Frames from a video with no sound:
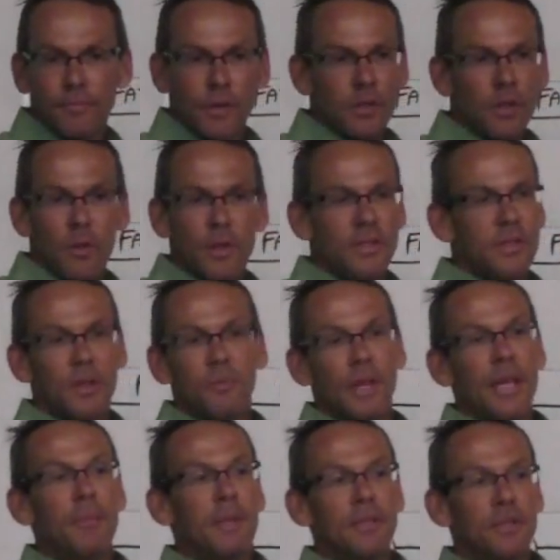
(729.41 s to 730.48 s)
There's always some
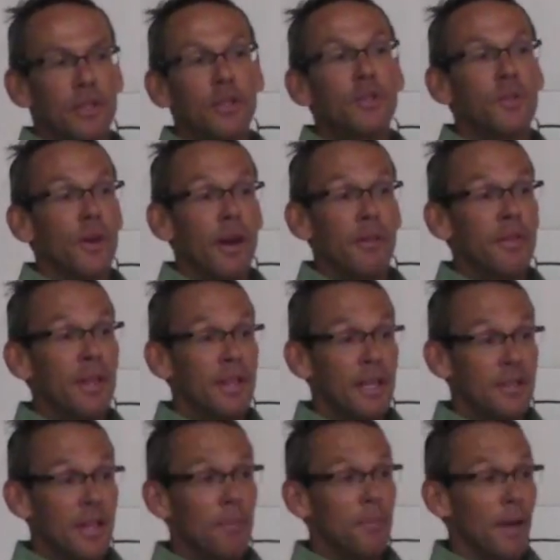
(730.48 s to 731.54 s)
lame excuse for everything
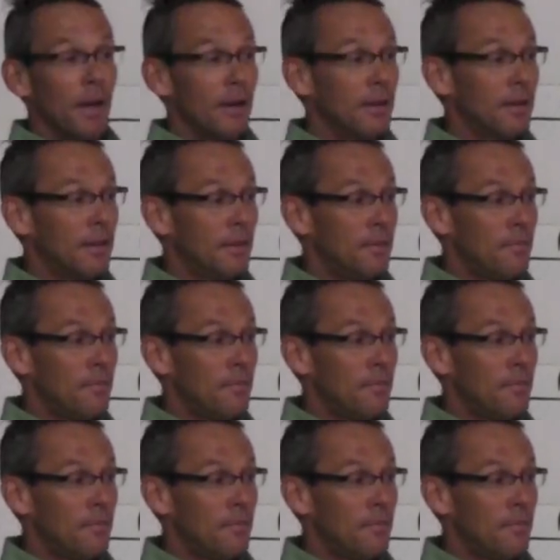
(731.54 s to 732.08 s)
that's out there.